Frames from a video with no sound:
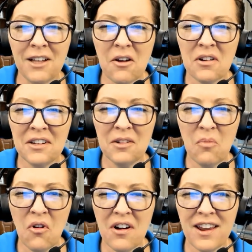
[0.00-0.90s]
Hello and good
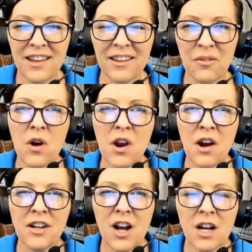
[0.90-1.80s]
morning. We
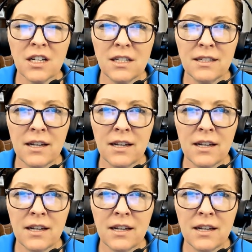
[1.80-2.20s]
are talking